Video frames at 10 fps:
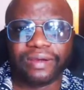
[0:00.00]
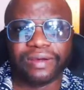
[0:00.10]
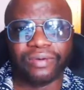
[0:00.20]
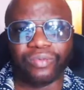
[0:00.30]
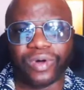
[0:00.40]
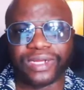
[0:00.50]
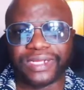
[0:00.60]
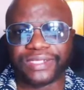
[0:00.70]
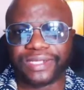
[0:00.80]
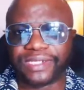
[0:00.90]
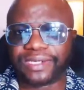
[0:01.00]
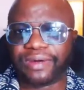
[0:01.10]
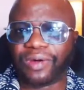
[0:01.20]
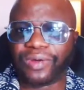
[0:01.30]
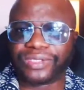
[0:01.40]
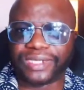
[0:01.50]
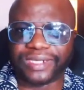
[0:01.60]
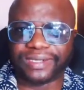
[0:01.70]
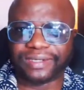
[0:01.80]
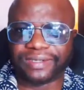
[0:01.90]
what is this
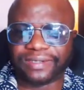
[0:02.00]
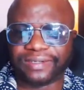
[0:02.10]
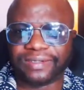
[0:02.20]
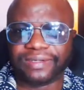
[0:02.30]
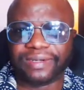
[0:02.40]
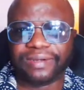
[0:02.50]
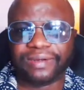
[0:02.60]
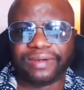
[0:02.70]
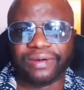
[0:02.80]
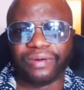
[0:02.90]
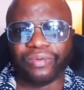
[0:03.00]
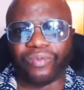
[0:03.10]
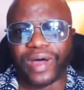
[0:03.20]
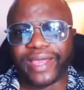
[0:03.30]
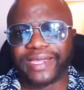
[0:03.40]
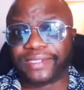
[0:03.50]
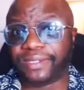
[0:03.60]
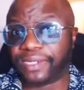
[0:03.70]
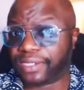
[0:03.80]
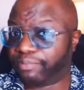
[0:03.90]
causing? Why is
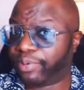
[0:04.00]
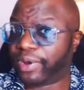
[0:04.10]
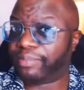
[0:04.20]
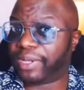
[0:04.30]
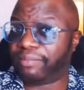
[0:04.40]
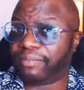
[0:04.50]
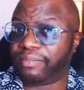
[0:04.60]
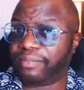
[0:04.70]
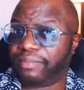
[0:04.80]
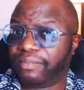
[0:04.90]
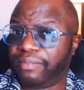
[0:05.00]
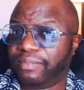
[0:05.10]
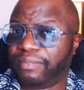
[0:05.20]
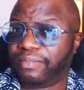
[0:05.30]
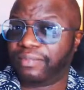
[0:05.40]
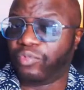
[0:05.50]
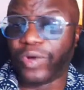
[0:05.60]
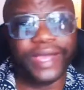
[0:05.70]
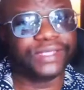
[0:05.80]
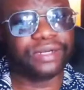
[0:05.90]
this a problem?
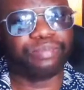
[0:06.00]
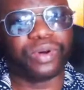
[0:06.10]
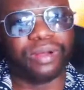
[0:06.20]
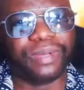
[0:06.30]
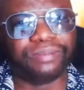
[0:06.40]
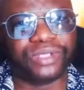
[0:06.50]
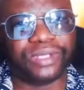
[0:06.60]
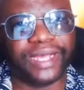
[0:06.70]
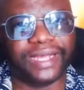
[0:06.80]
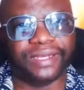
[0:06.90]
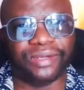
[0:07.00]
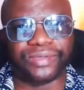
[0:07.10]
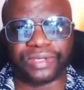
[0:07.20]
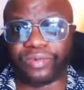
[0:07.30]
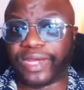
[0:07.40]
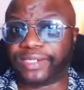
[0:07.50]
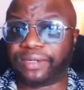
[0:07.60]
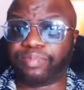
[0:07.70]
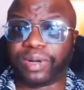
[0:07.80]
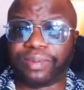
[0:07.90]
Why is it a problem to the end user? Why is it
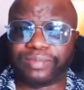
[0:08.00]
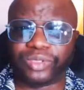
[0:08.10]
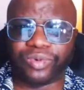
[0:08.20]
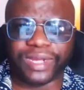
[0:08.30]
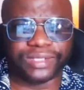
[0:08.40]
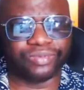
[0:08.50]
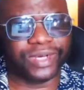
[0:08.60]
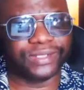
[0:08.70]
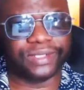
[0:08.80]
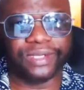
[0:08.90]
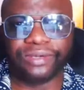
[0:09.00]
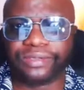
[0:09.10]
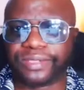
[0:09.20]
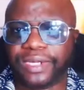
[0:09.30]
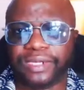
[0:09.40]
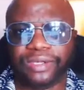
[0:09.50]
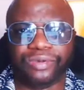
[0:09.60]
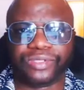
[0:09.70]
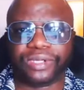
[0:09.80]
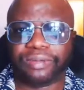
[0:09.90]
a problem to us? Why is it a
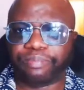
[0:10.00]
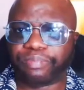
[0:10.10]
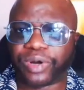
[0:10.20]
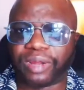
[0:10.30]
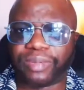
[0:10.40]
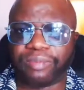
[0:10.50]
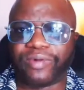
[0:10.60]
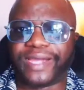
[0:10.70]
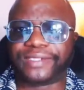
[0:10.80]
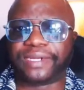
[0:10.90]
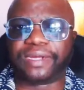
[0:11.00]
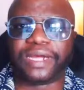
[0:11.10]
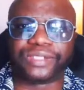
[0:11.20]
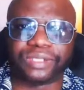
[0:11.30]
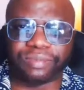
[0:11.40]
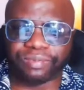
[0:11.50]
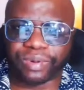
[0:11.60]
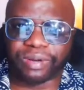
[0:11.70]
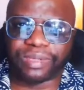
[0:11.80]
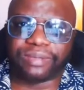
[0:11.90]
user problem? Why is it a customer
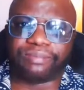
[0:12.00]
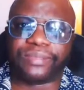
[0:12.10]
problem?